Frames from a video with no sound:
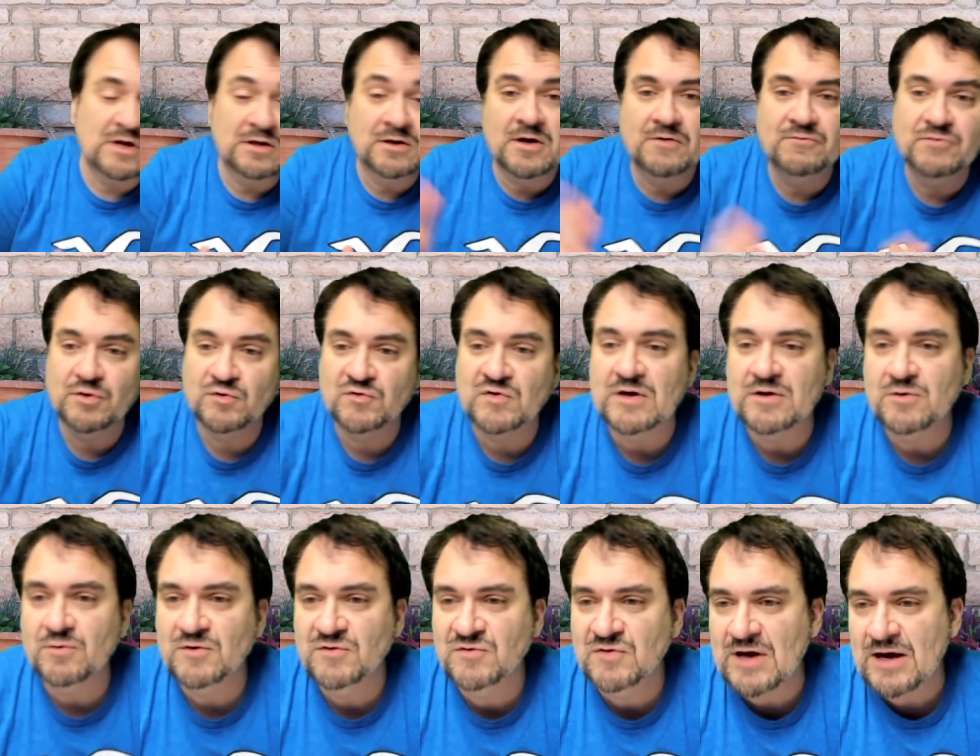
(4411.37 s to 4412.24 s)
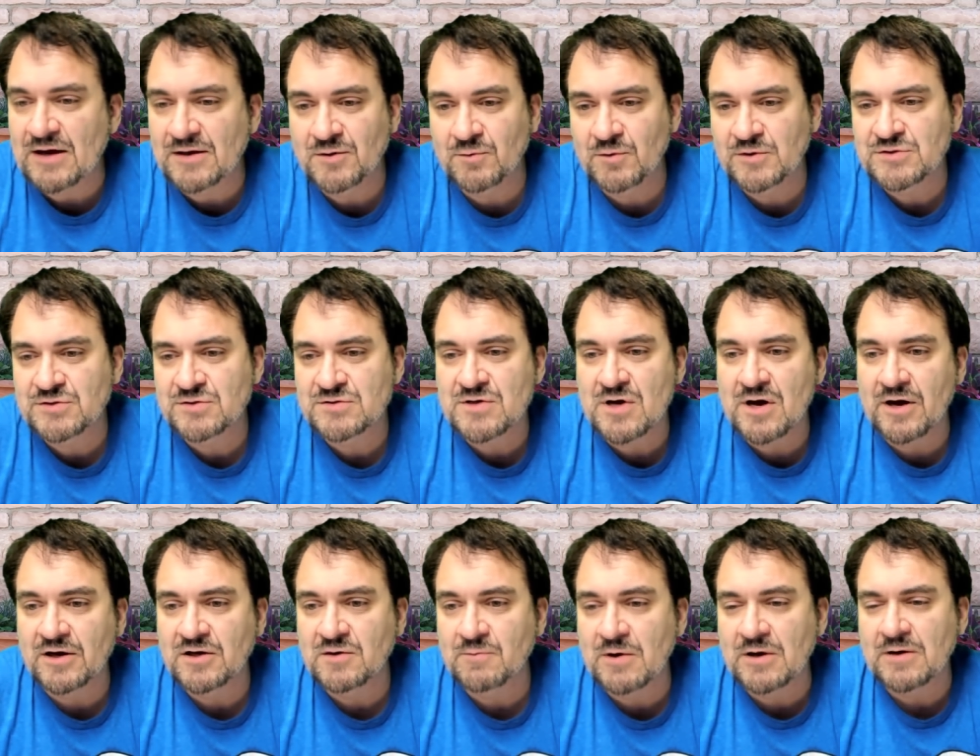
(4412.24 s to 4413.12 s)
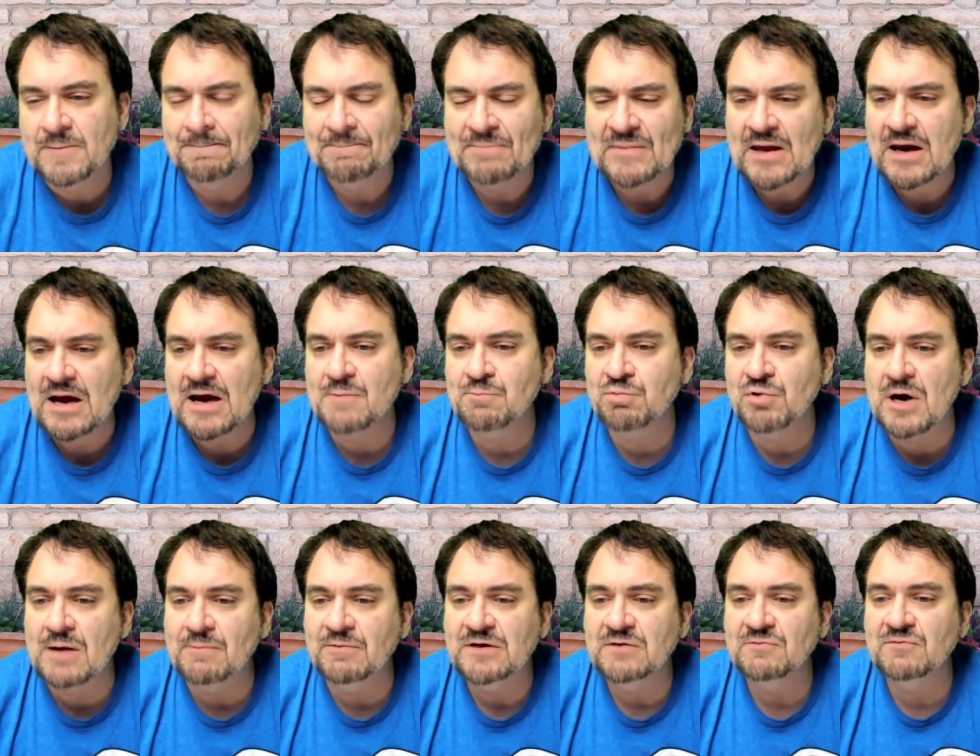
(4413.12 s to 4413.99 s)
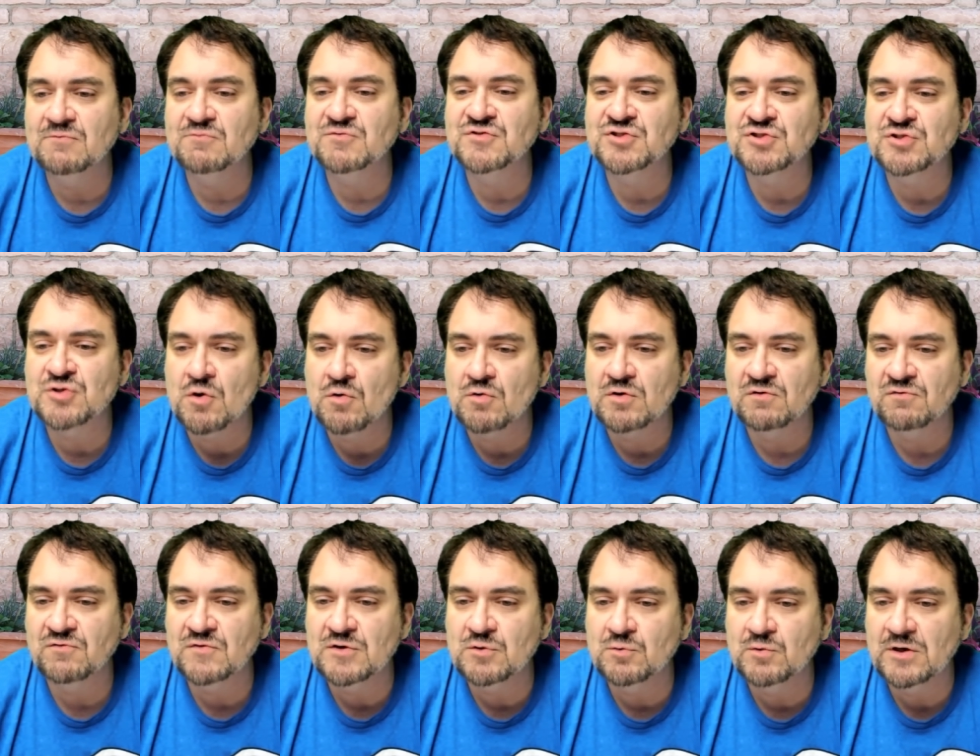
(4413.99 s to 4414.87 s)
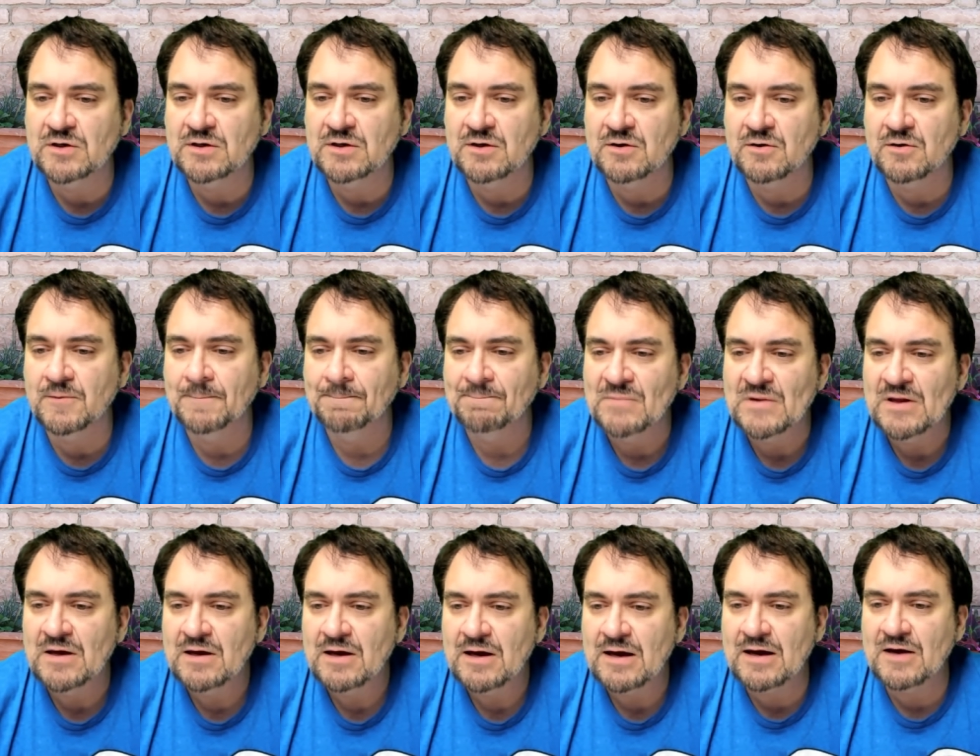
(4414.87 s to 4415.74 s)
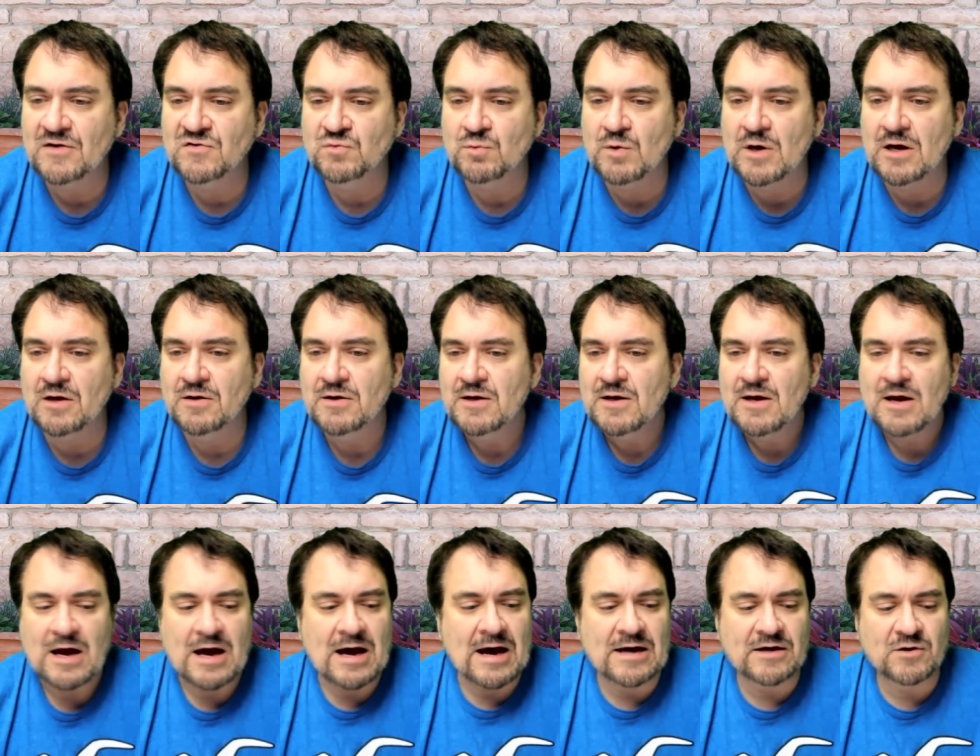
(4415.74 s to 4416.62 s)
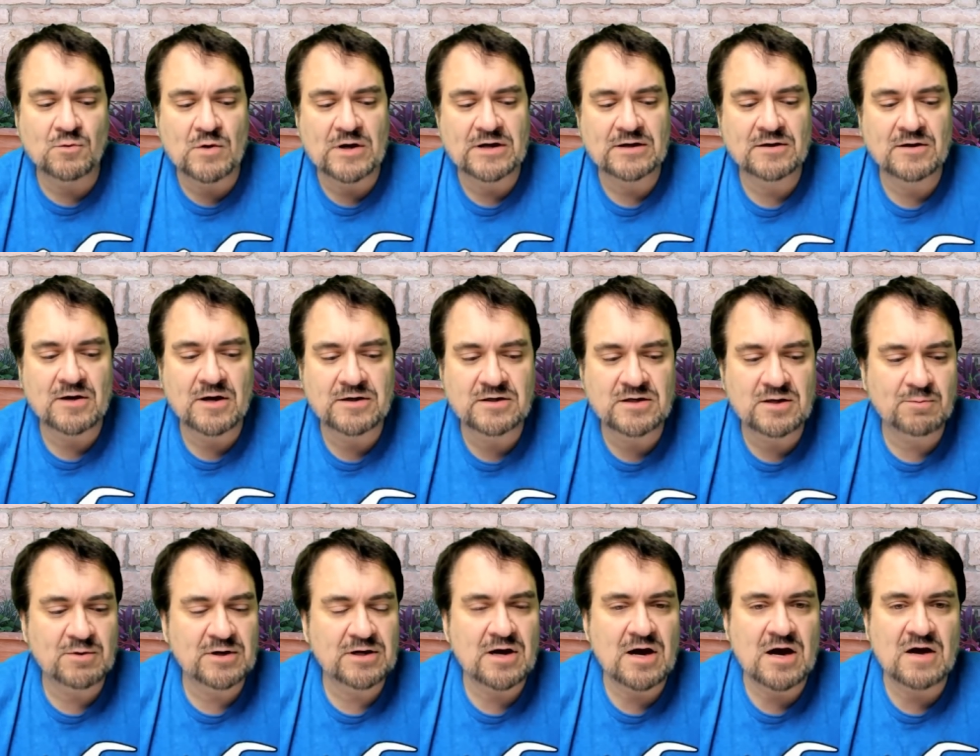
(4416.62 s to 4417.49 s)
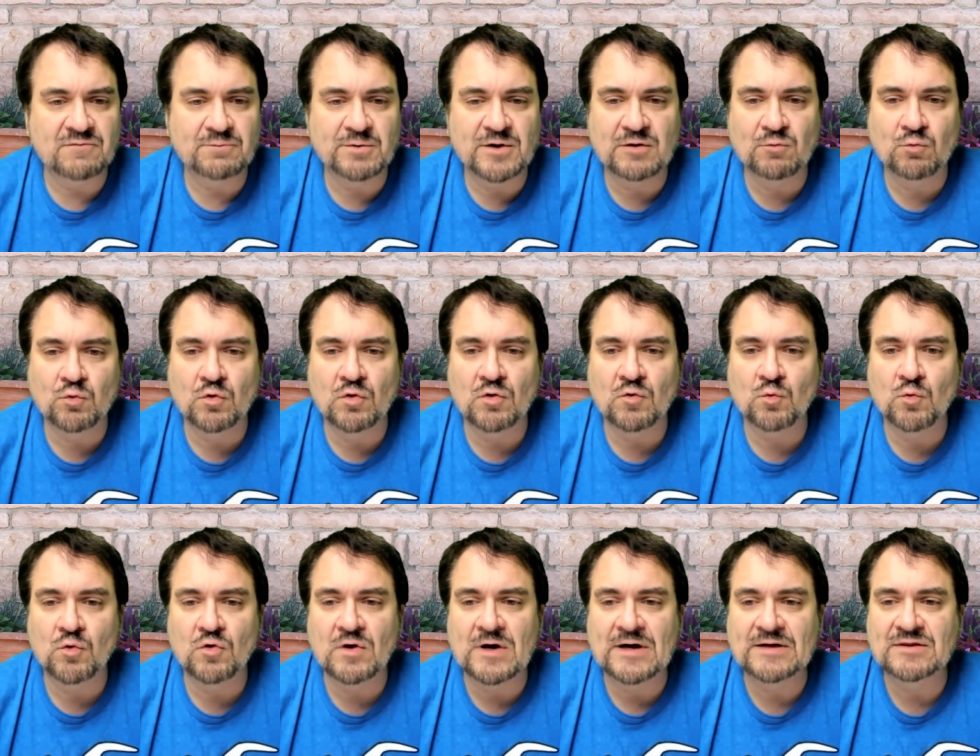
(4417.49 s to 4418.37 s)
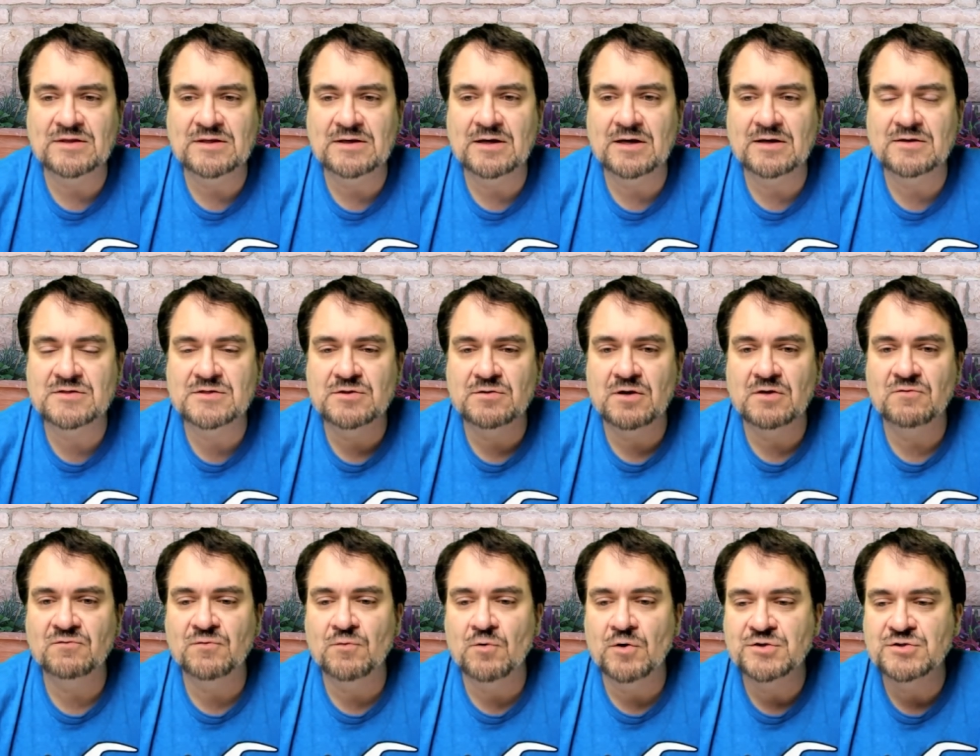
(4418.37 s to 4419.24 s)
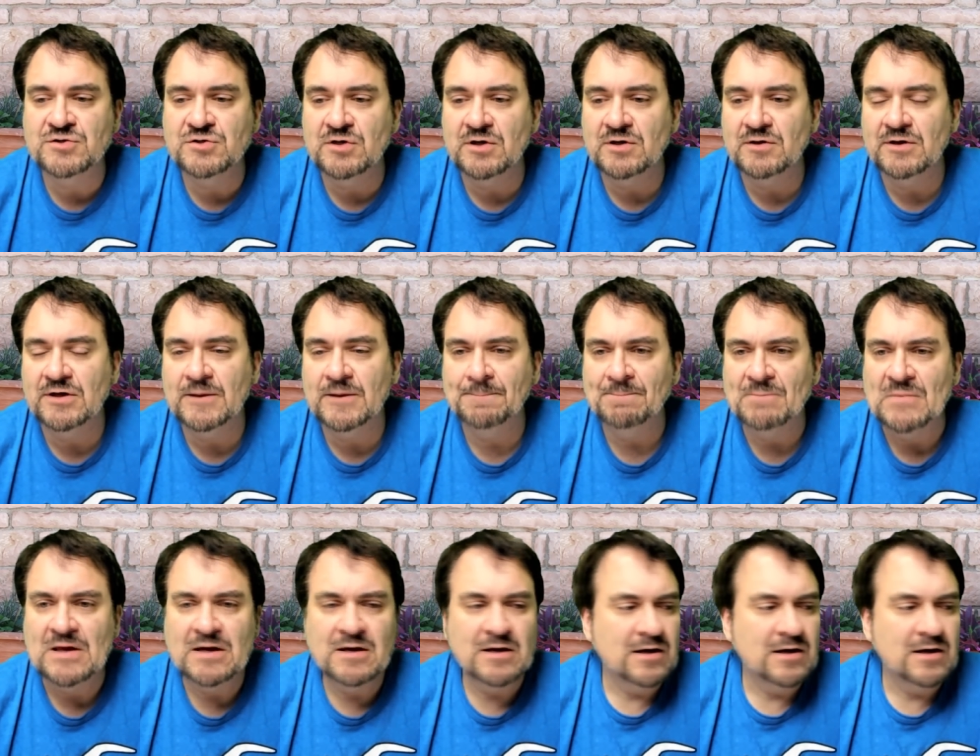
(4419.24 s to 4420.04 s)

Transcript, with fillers: I love those. I know exactly what you're talking about. I probably even shown a few in here as well. I don't want to cut anybody off, but we're, we're at the end here, unfortunately.